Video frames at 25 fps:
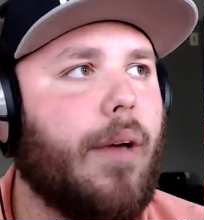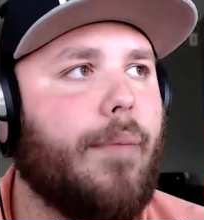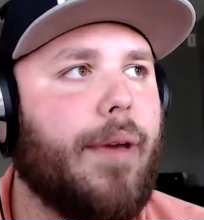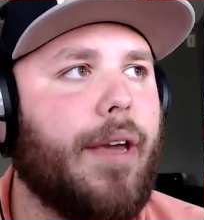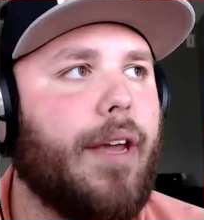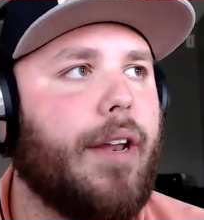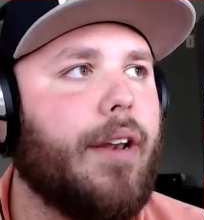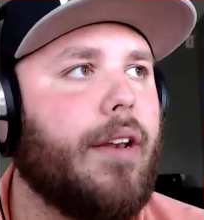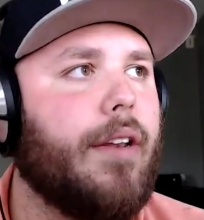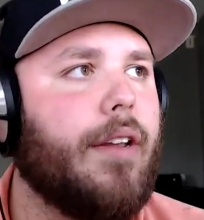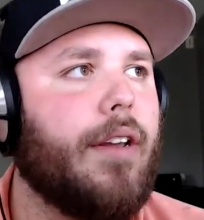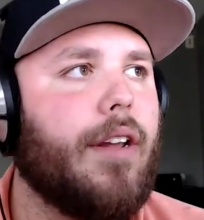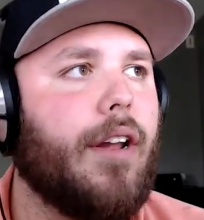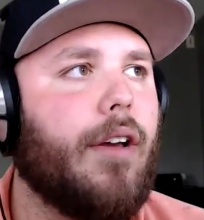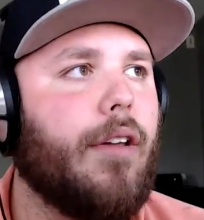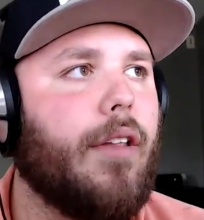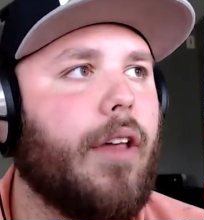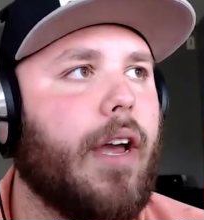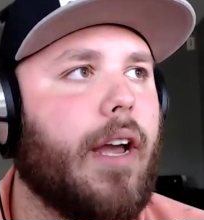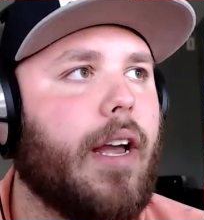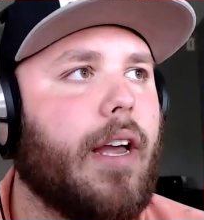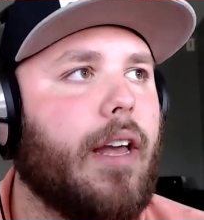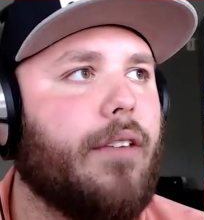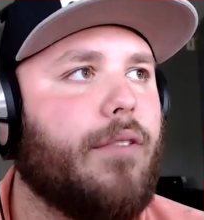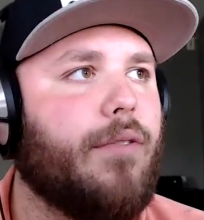I mean,
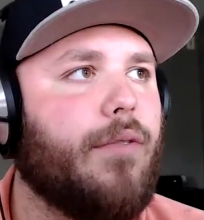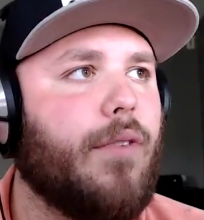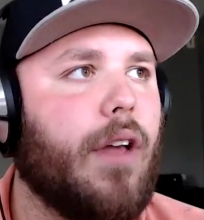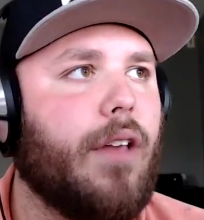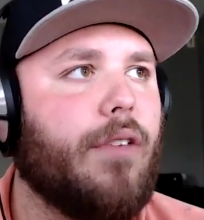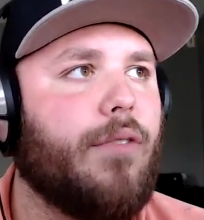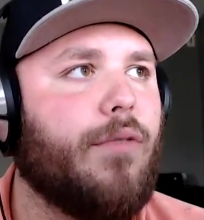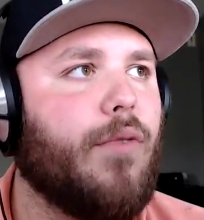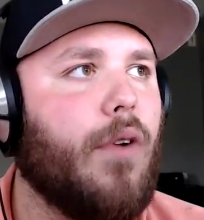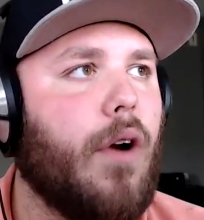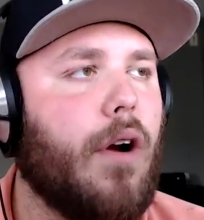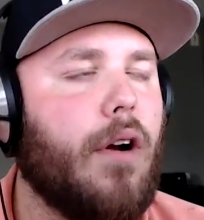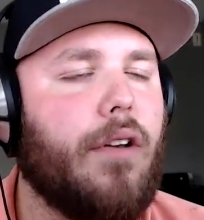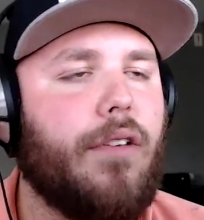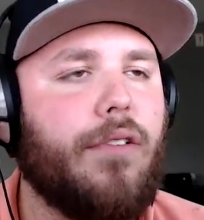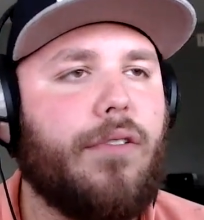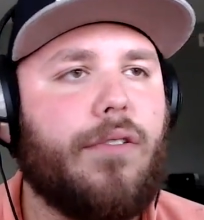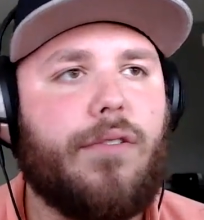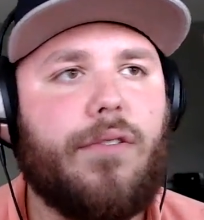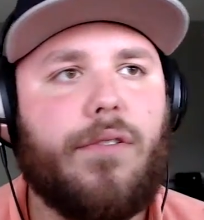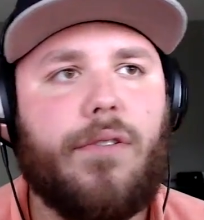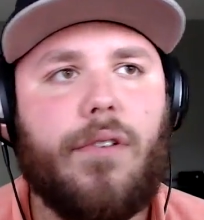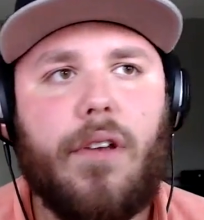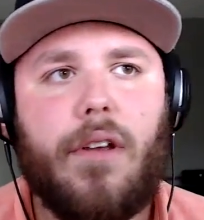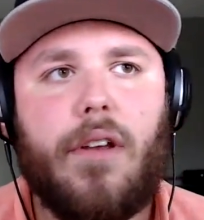like as far
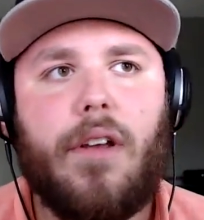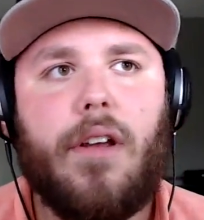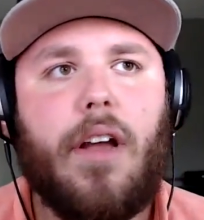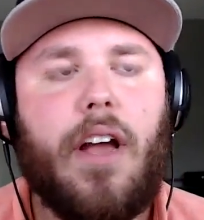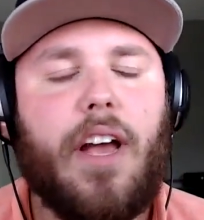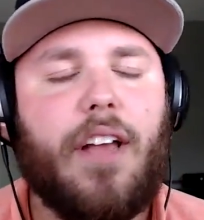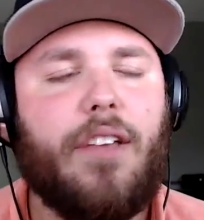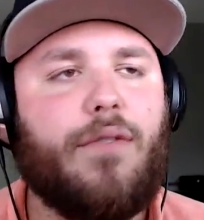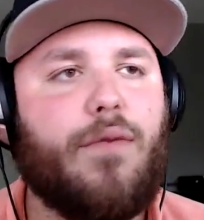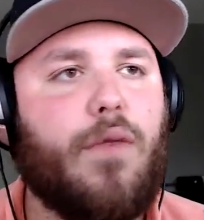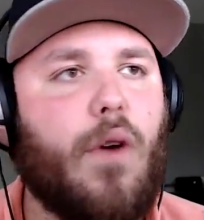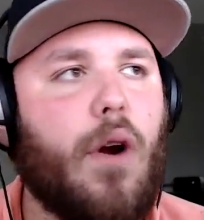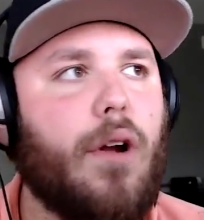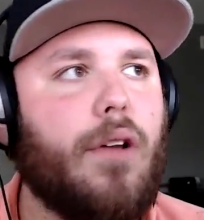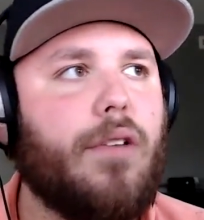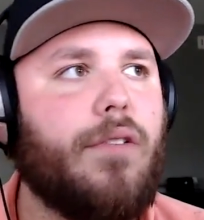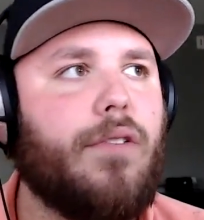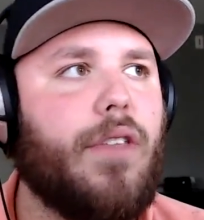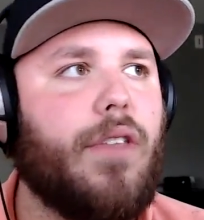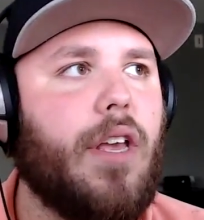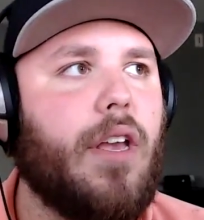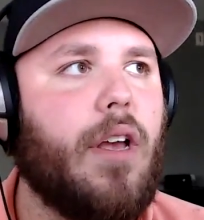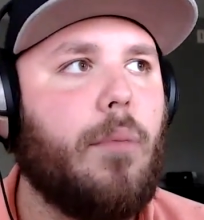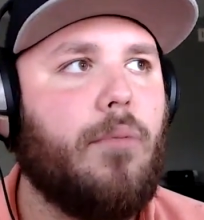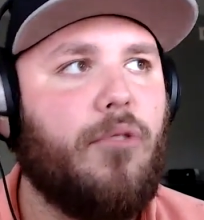as
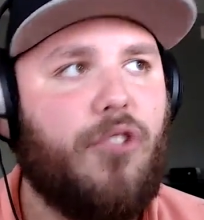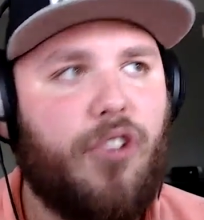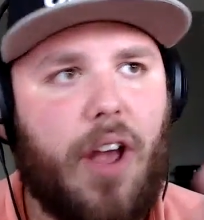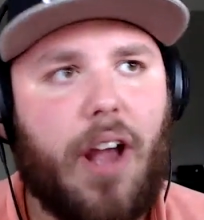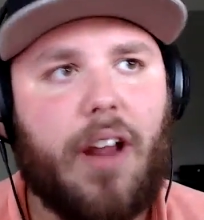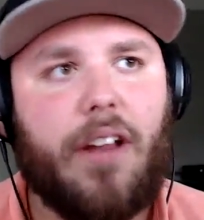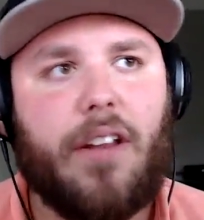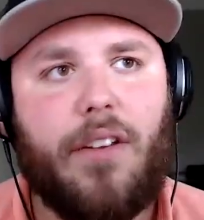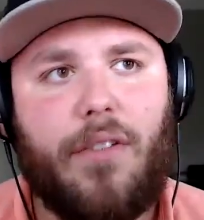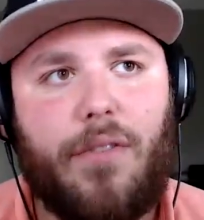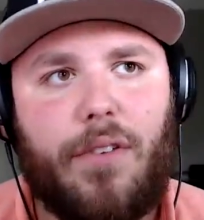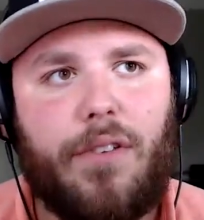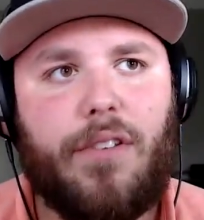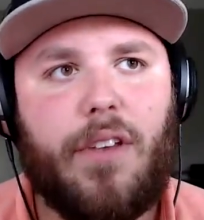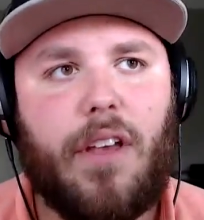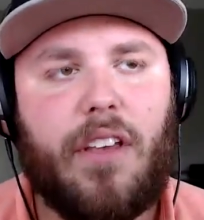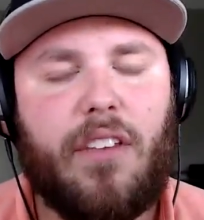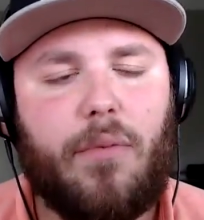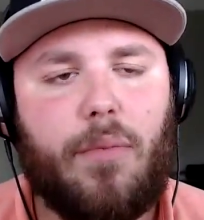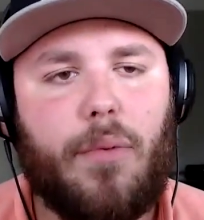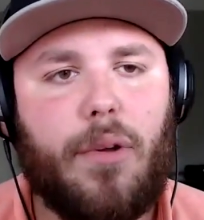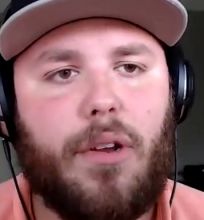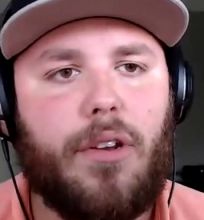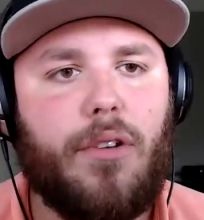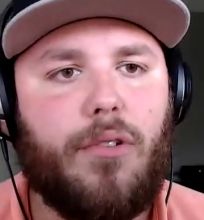the objective
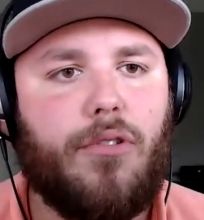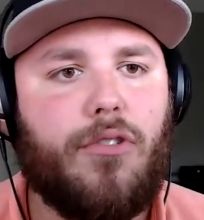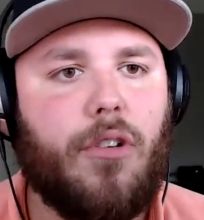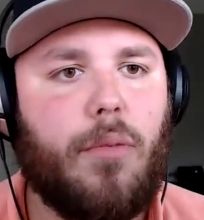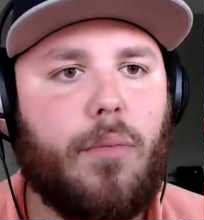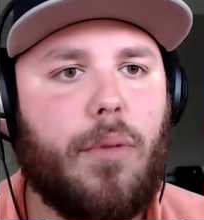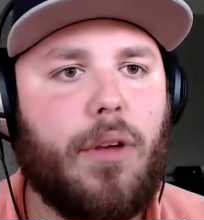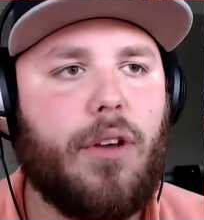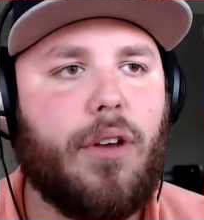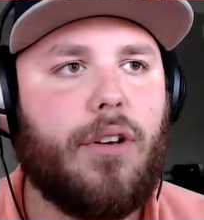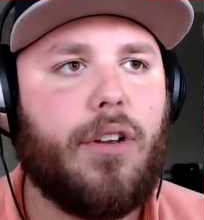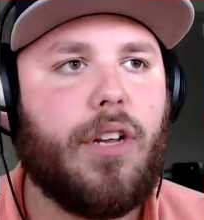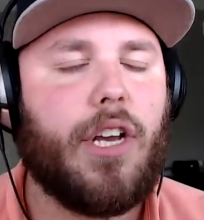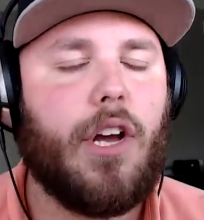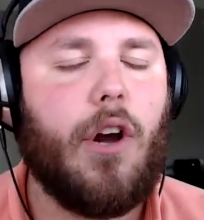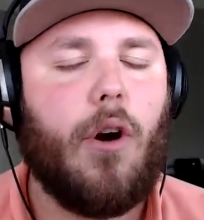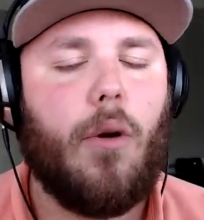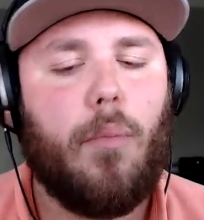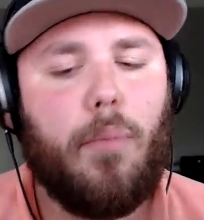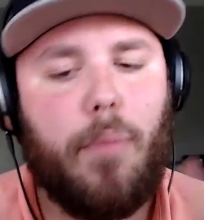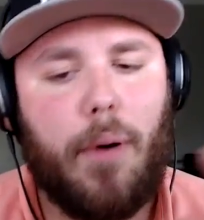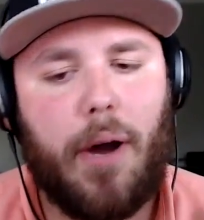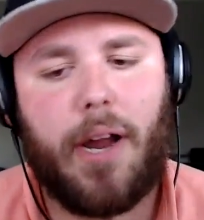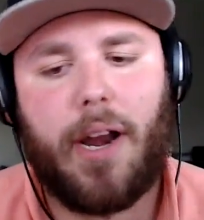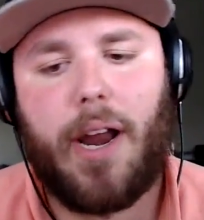assessment, you should be good to
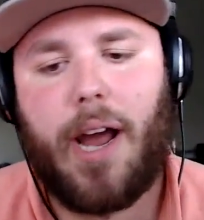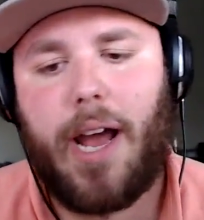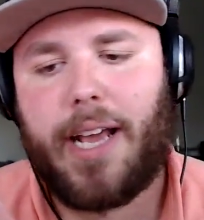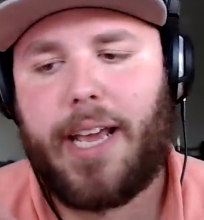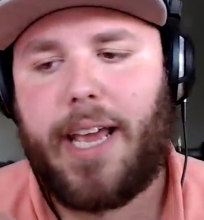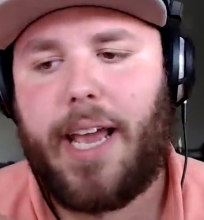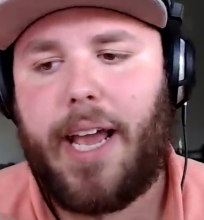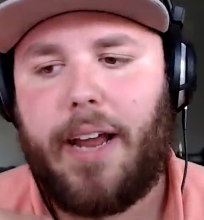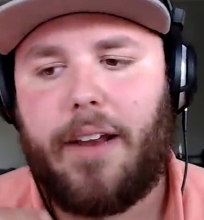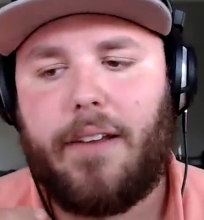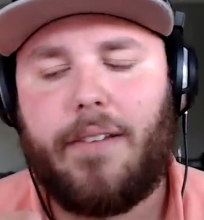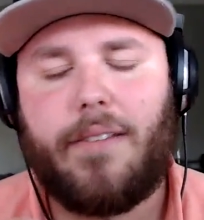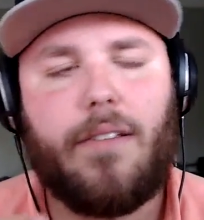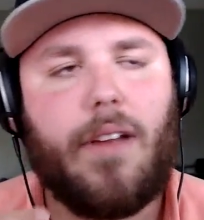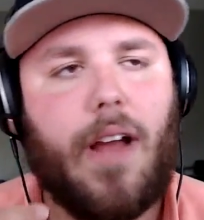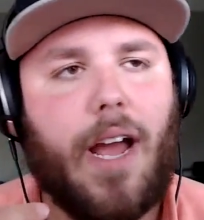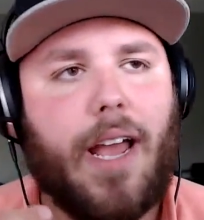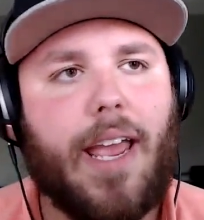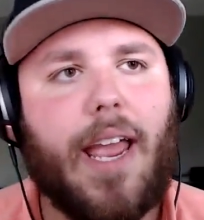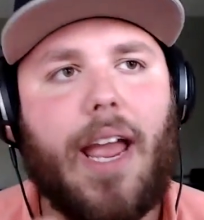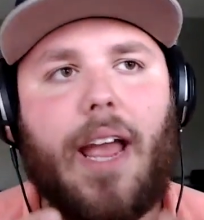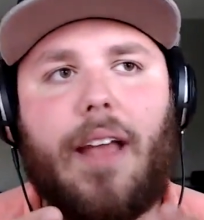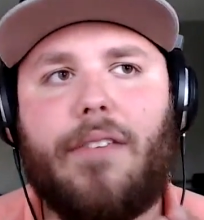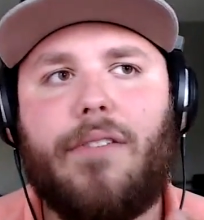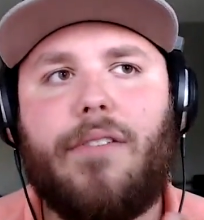go. But I can't
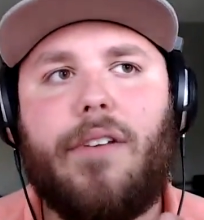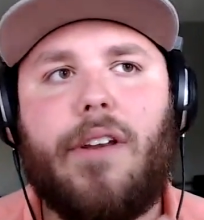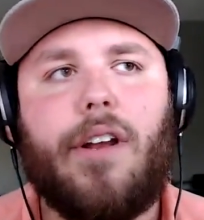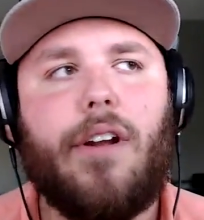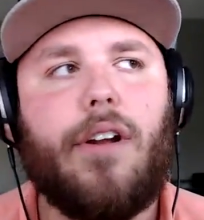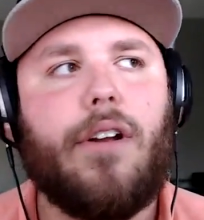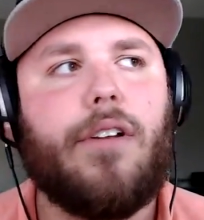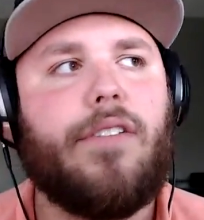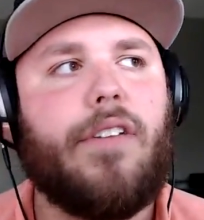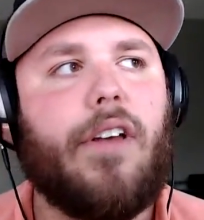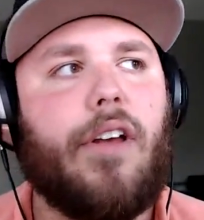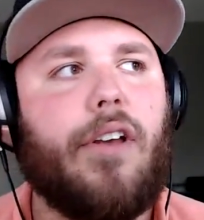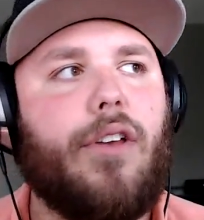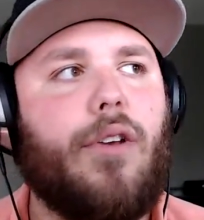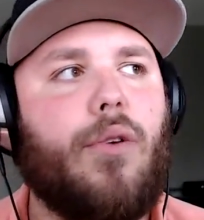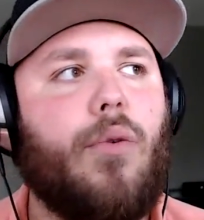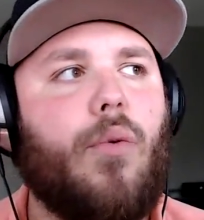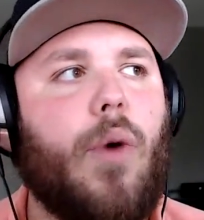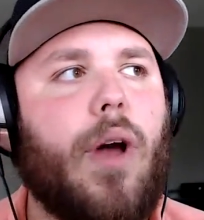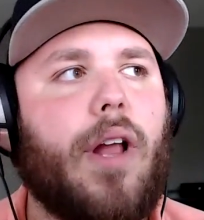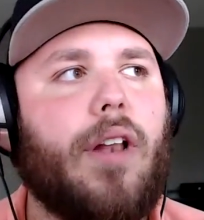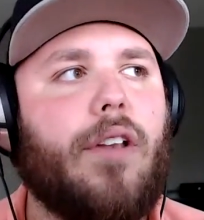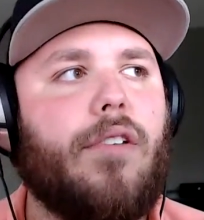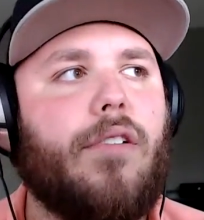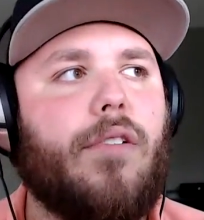sit here and tell you
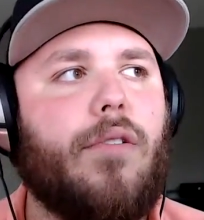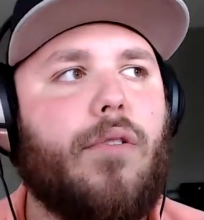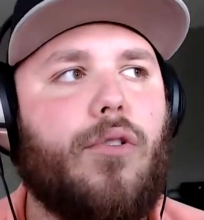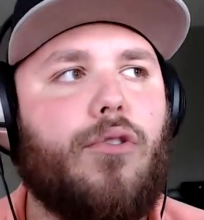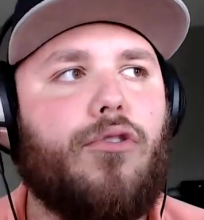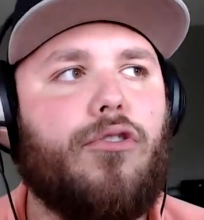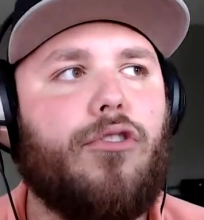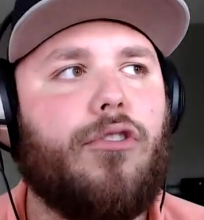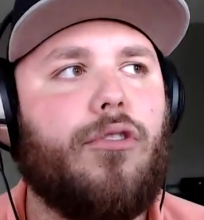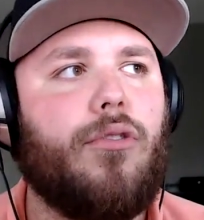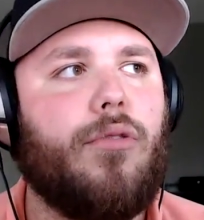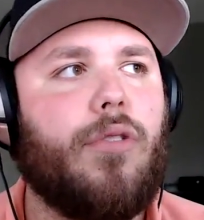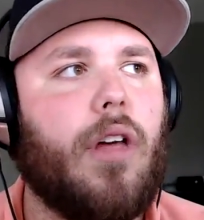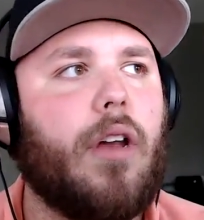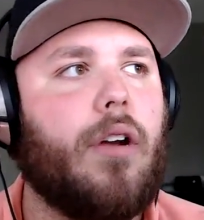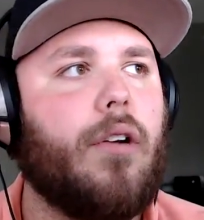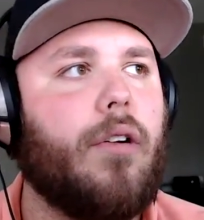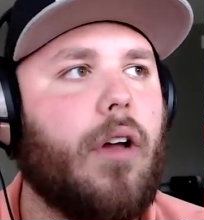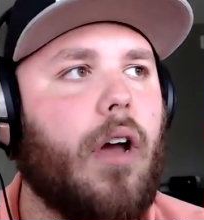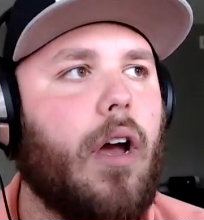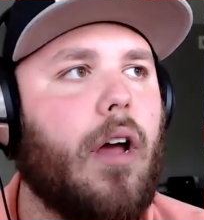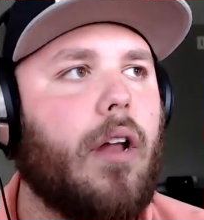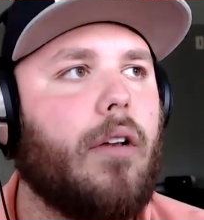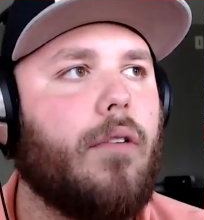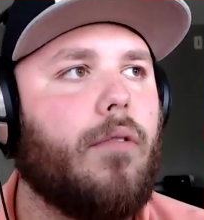when you should do that or
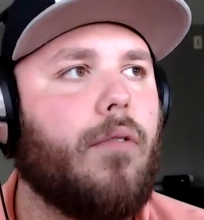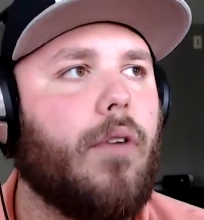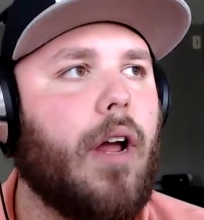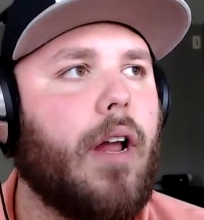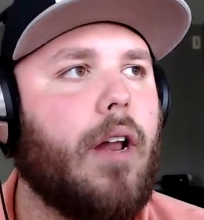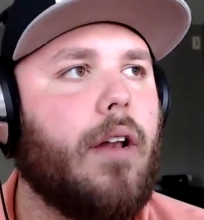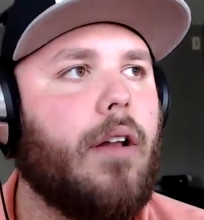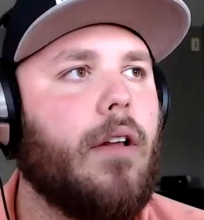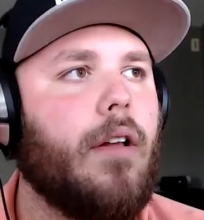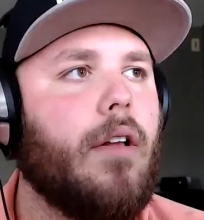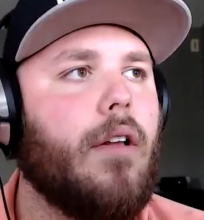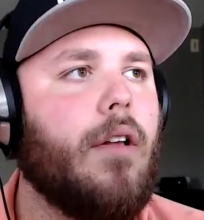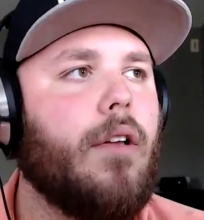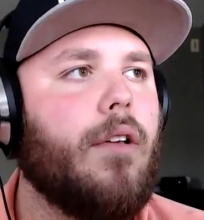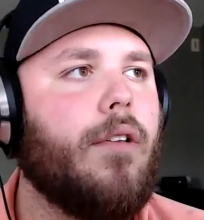not, right?